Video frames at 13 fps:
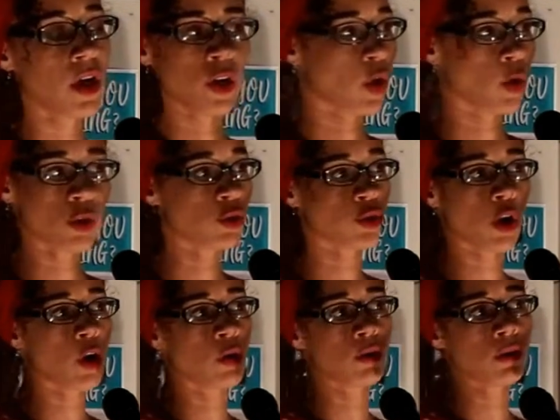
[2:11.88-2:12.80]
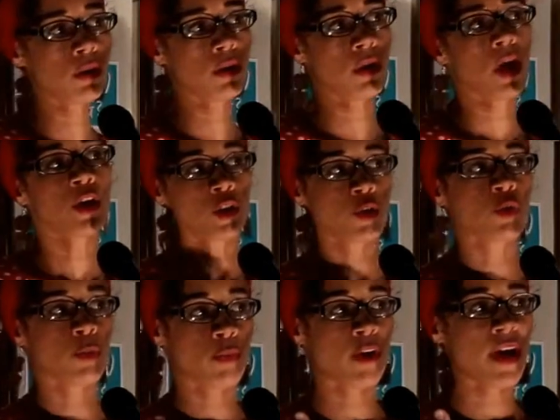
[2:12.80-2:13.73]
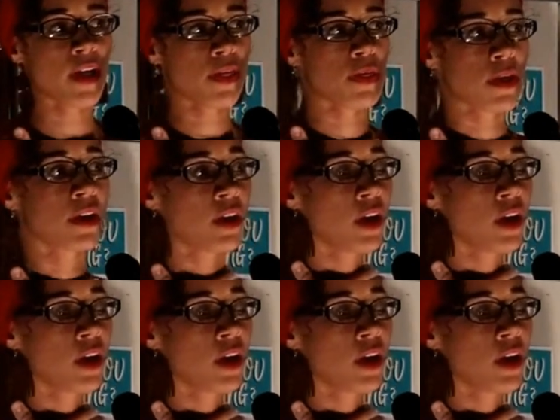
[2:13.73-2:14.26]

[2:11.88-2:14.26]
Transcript: no control, short breath,